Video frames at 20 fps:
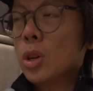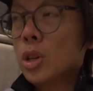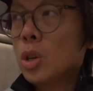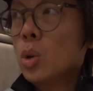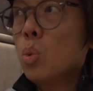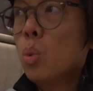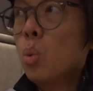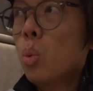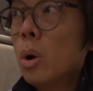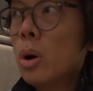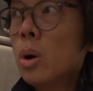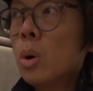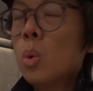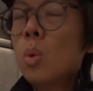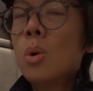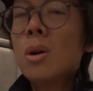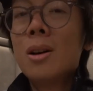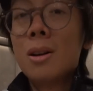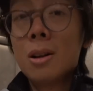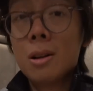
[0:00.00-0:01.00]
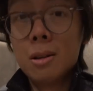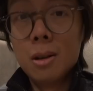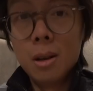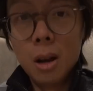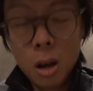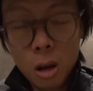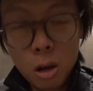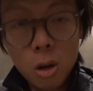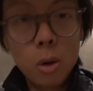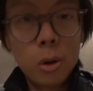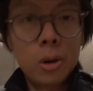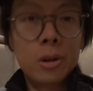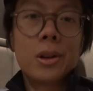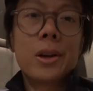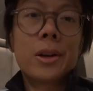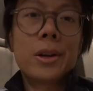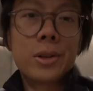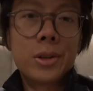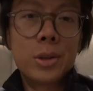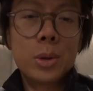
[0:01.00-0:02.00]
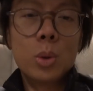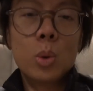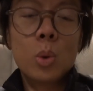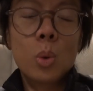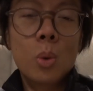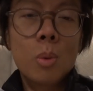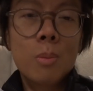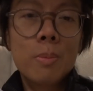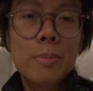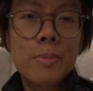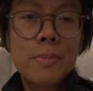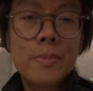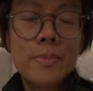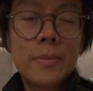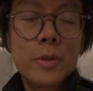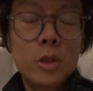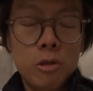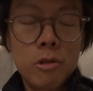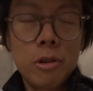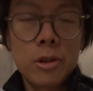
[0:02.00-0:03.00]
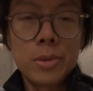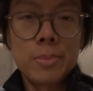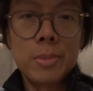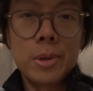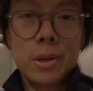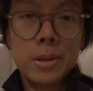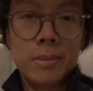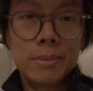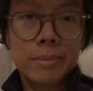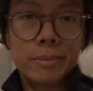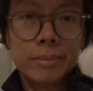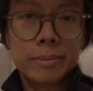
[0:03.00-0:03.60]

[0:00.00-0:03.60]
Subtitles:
You will look like a tool. Trust me.